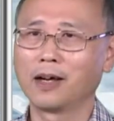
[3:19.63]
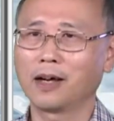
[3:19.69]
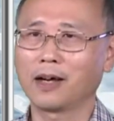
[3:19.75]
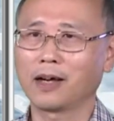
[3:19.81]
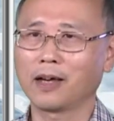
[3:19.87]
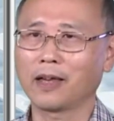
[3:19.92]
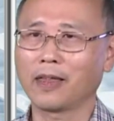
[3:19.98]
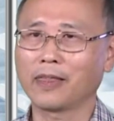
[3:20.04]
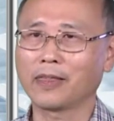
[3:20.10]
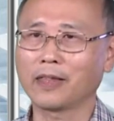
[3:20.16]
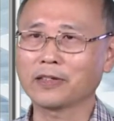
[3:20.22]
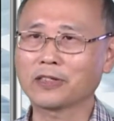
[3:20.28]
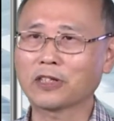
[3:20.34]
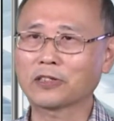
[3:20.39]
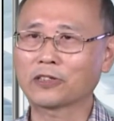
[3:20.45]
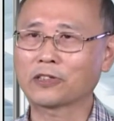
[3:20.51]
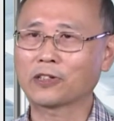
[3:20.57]

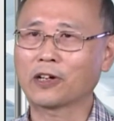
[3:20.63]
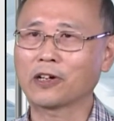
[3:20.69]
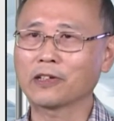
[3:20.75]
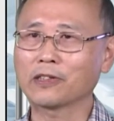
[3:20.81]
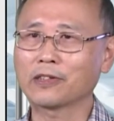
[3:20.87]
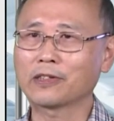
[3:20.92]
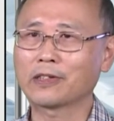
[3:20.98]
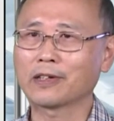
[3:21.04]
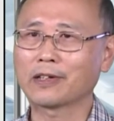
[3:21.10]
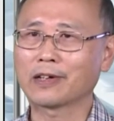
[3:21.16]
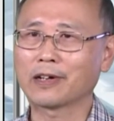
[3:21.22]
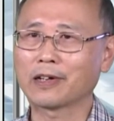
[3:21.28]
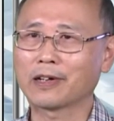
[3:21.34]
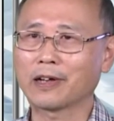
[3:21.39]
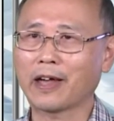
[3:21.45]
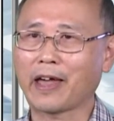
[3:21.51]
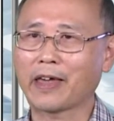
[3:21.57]
Let's start
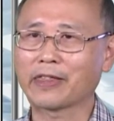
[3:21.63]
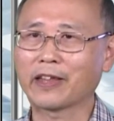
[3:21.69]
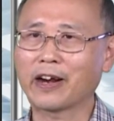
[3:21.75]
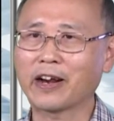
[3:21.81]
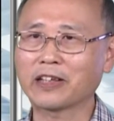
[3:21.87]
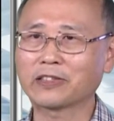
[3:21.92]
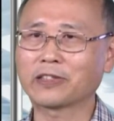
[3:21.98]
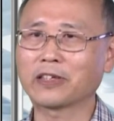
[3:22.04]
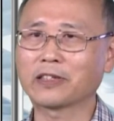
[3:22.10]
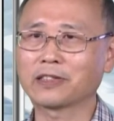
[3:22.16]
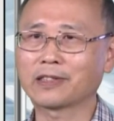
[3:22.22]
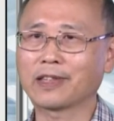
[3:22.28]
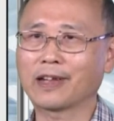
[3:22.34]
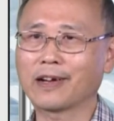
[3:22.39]
the analysis